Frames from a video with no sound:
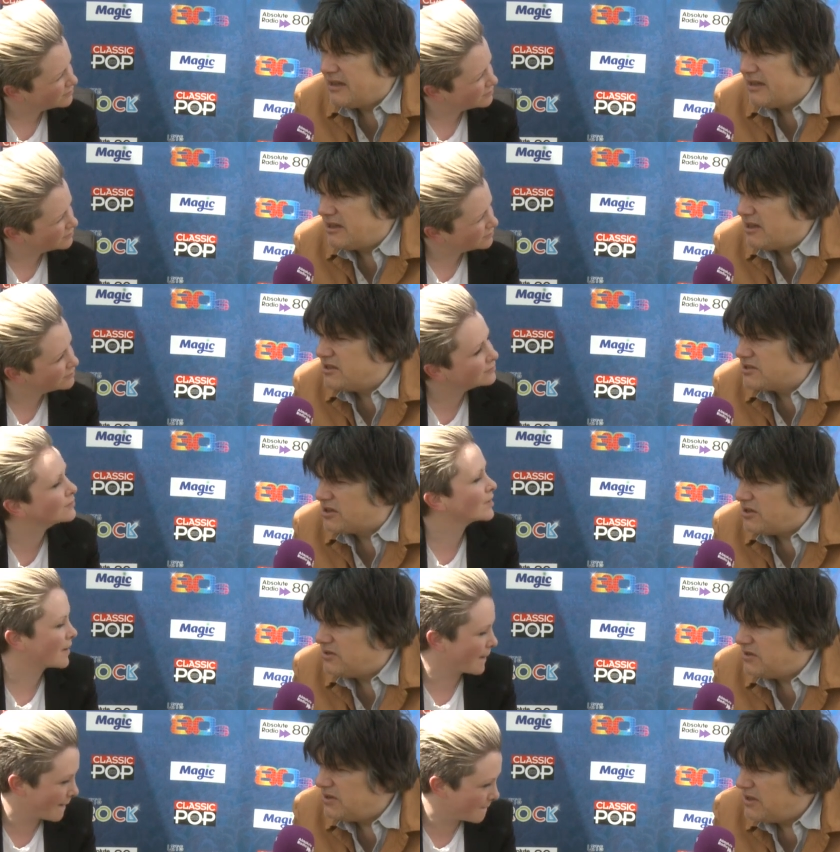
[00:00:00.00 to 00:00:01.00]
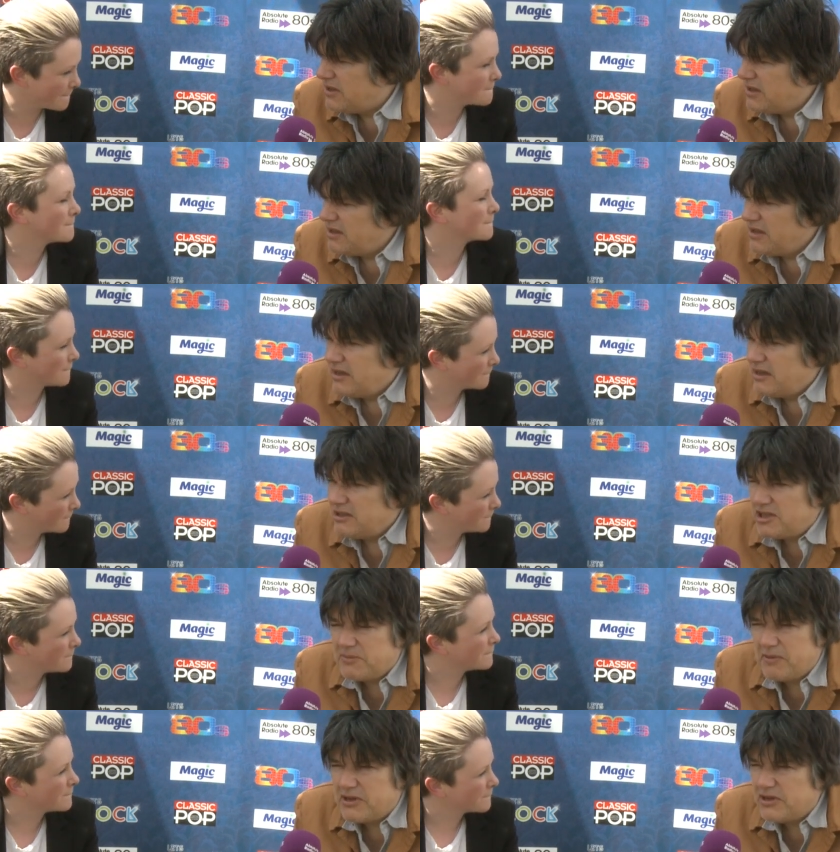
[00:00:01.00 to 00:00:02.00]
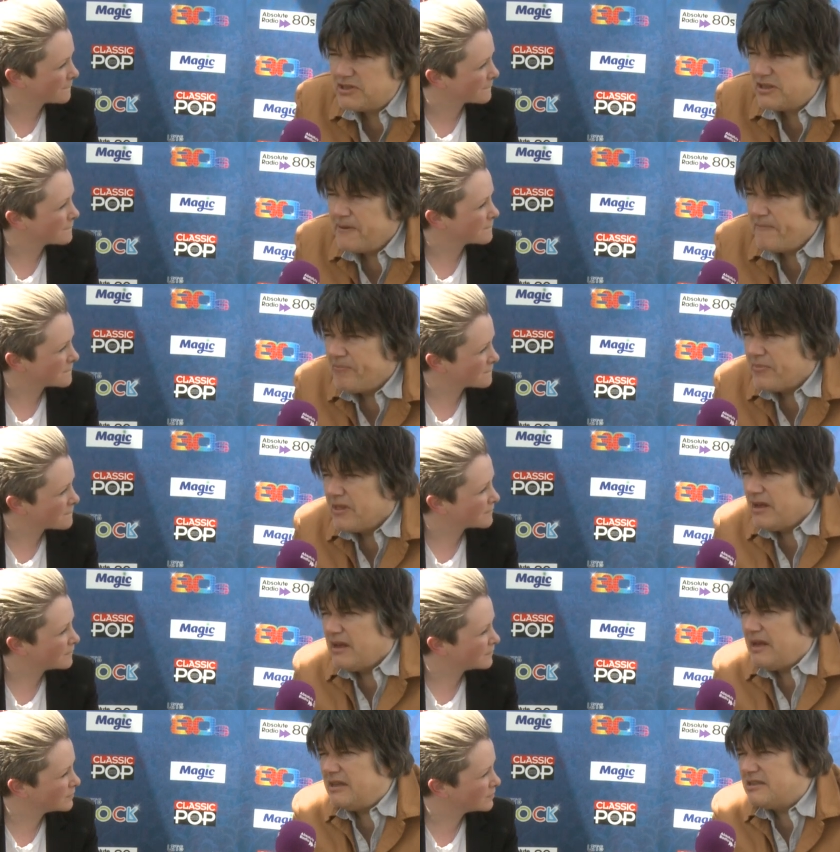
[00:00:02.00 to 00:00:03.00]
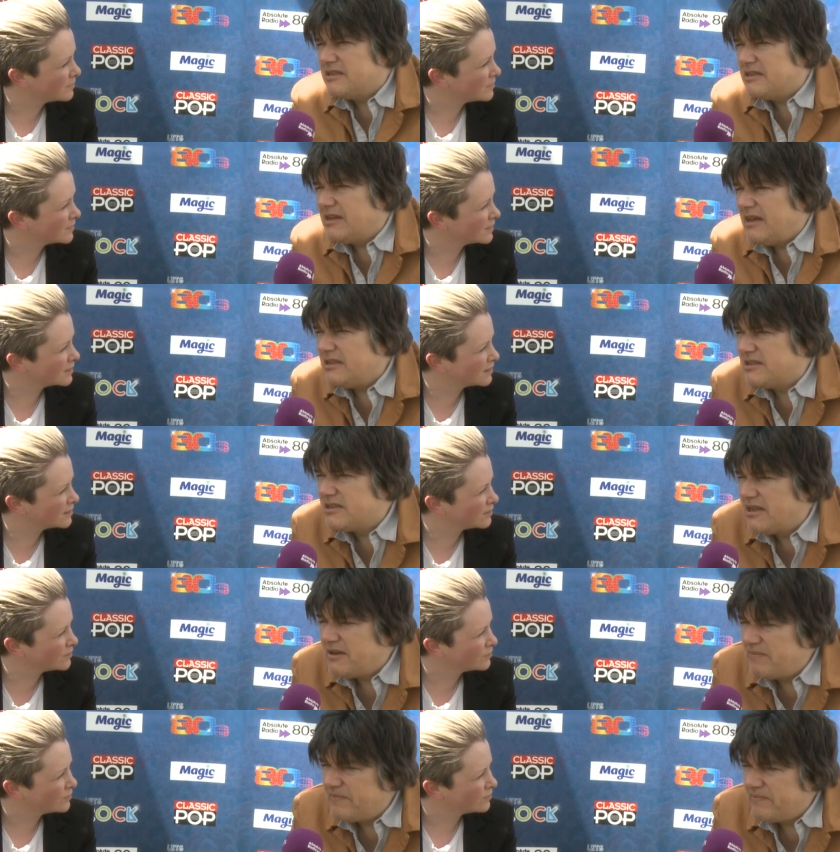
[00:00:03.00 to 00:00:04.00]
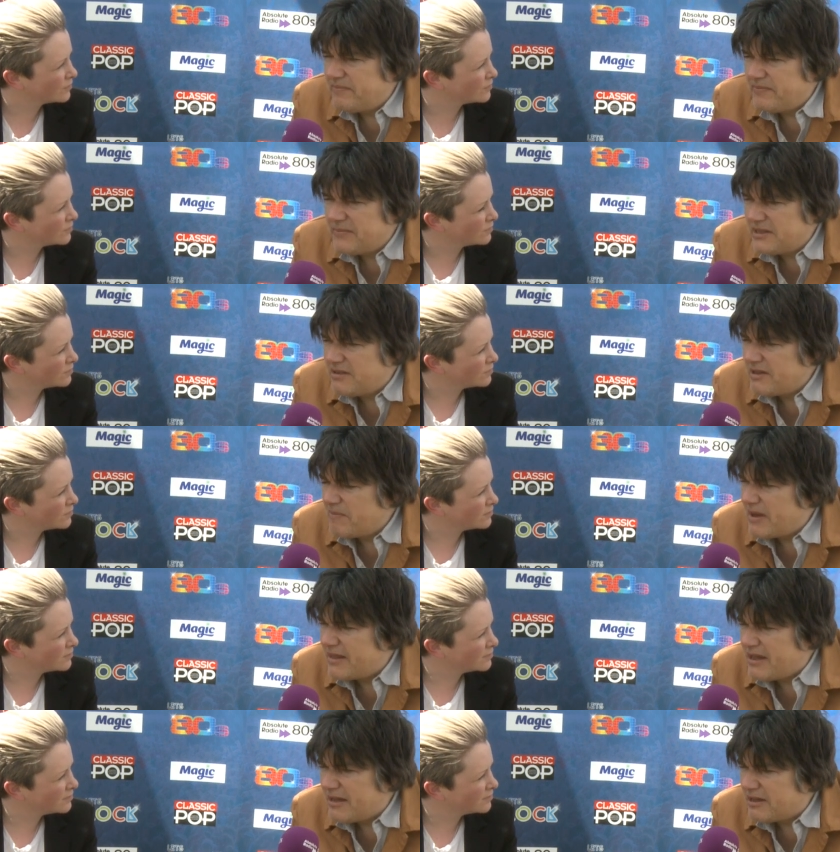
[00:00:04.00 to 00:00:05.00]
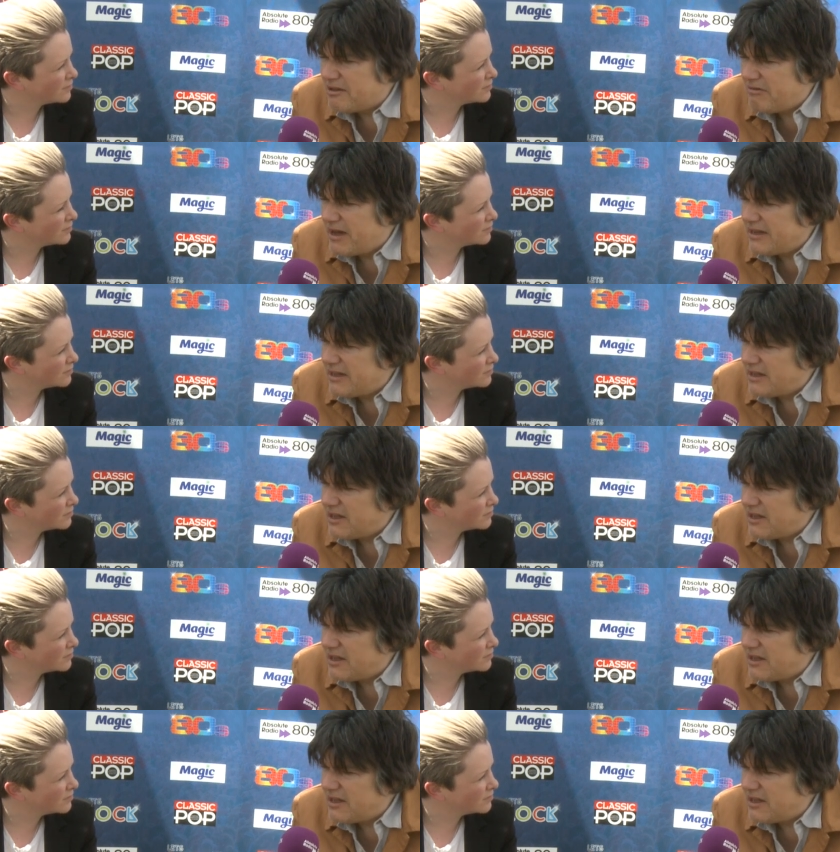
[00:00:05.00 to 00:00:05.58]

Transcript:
Speaker 1: in Glasgow, just because it's it's um, the thing about that crowd in